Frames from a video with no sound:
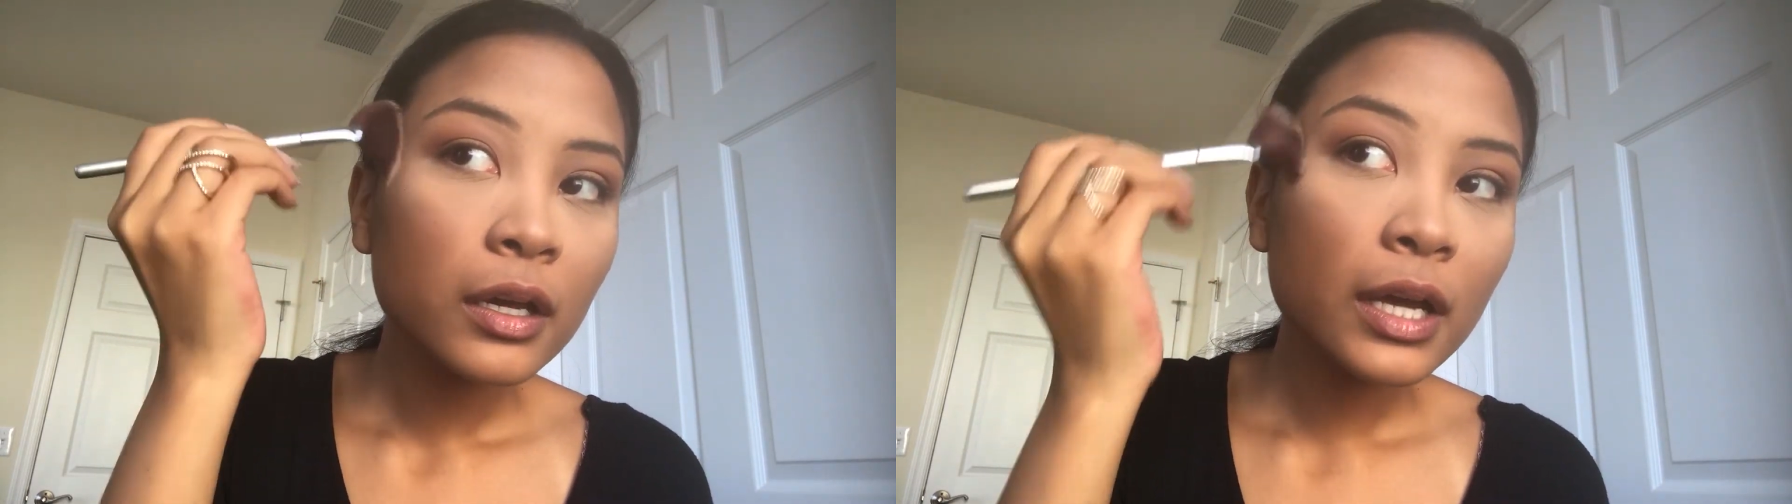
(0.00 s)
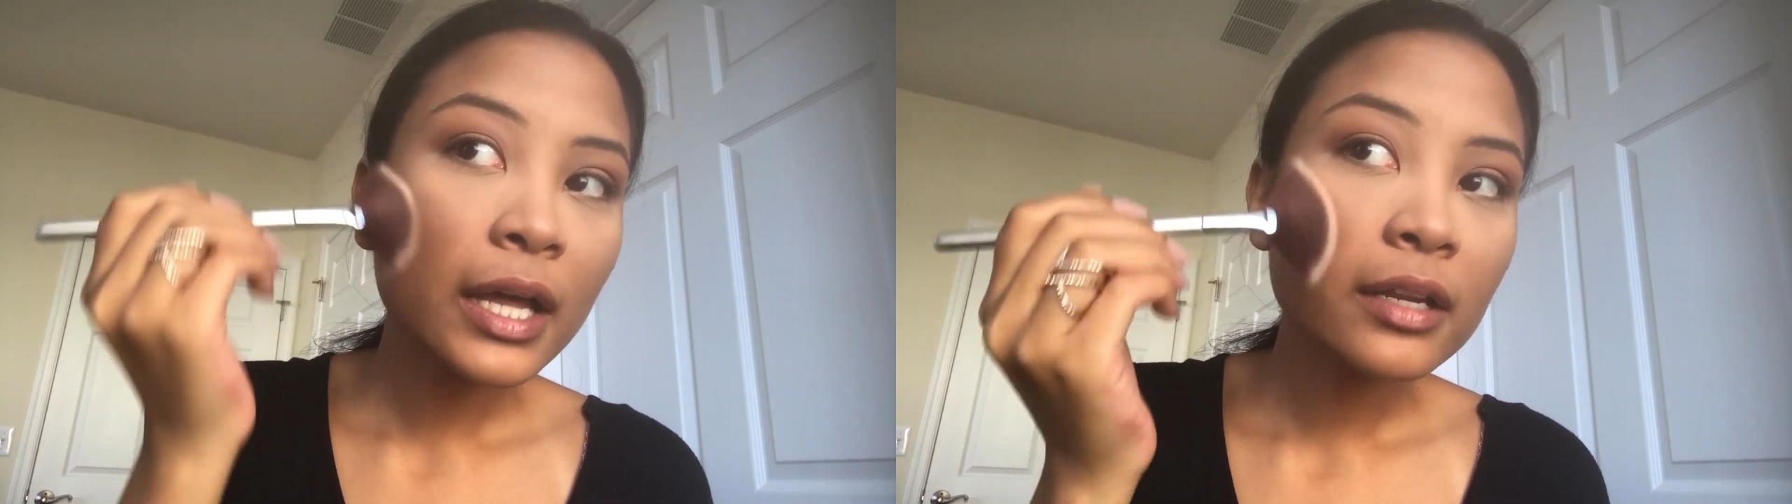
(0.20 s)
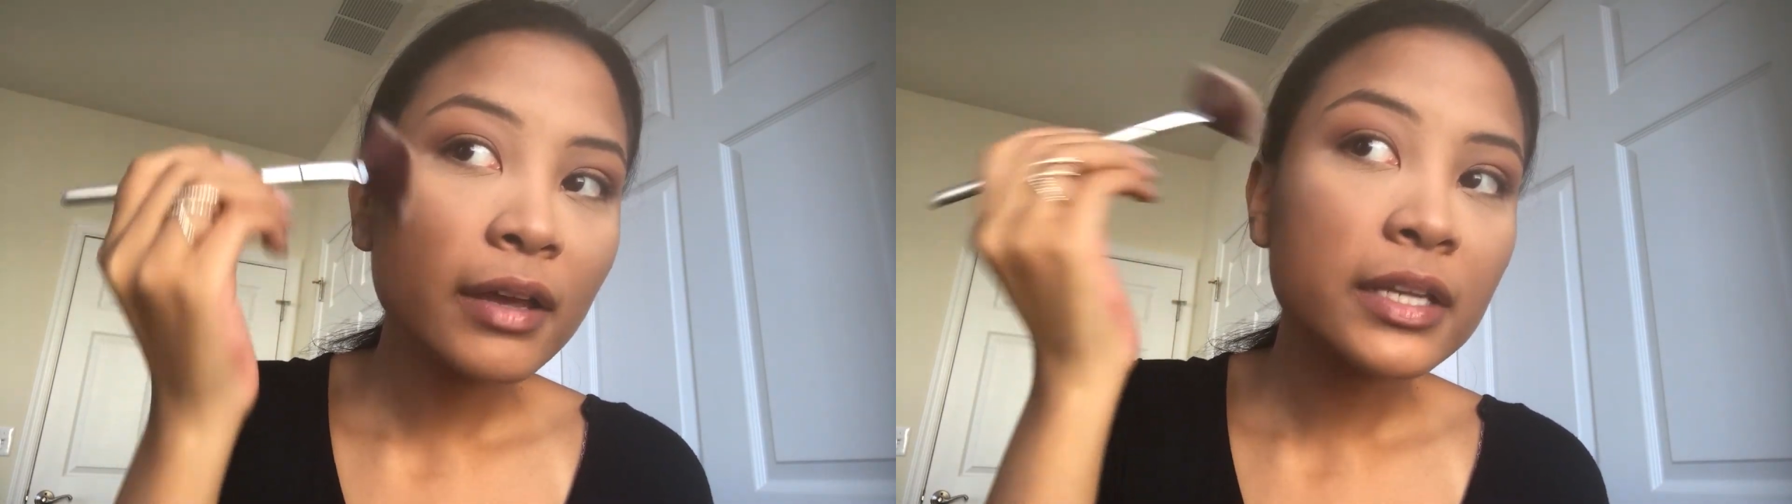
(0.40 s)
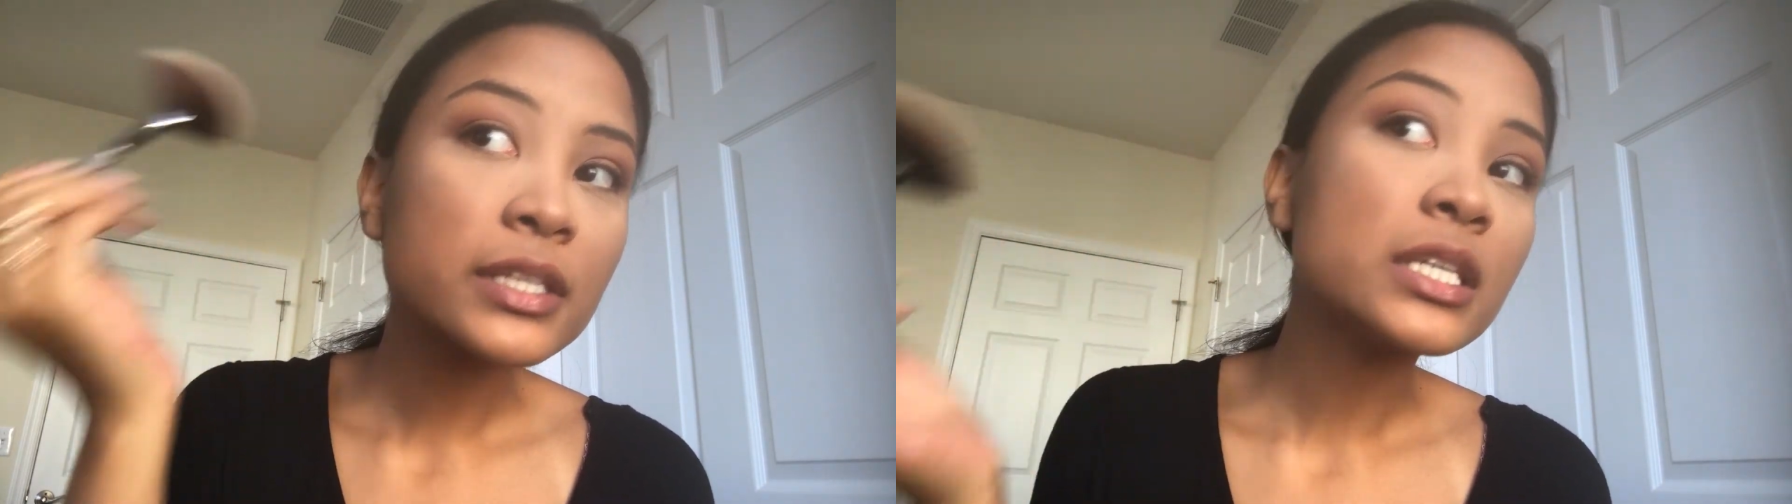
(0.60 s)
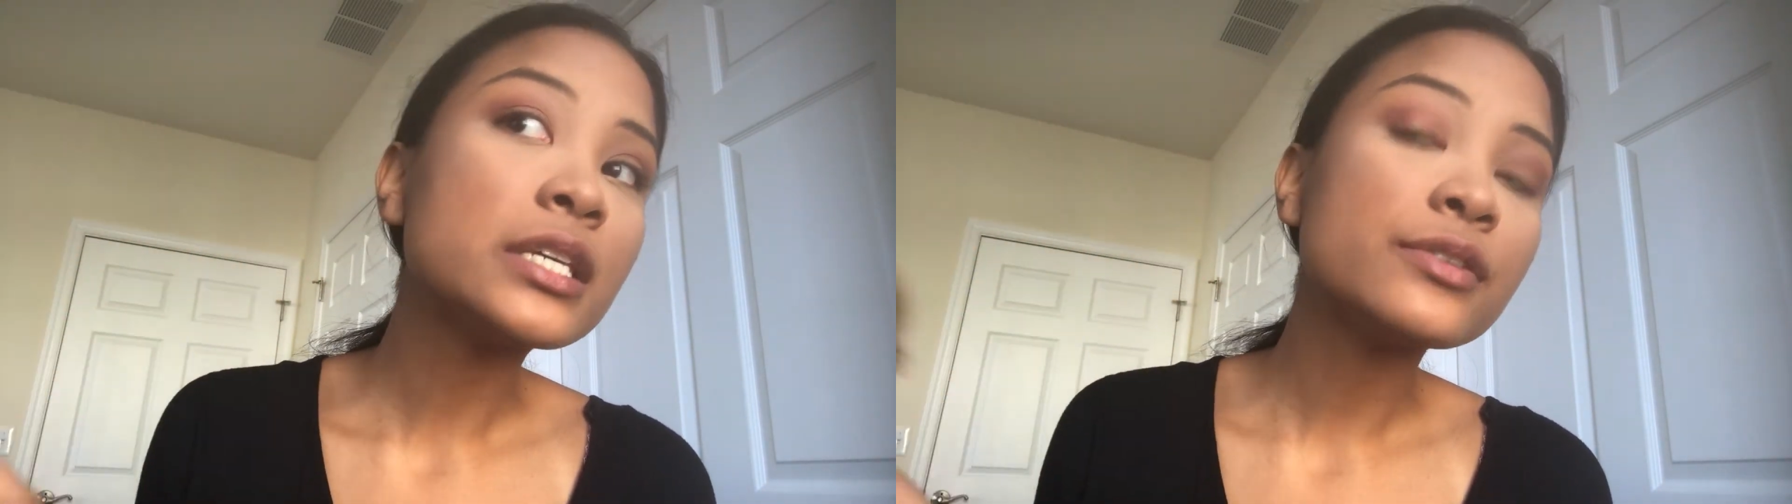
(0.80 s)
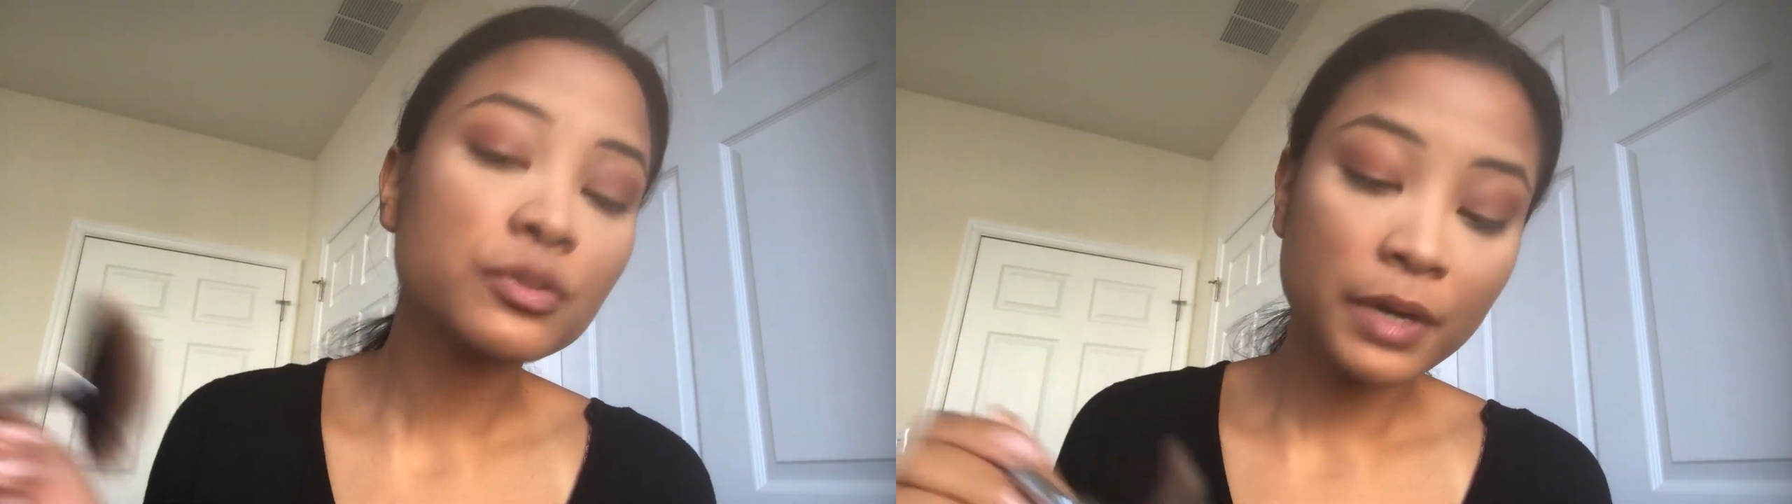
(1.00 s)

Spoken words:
kind of had to teach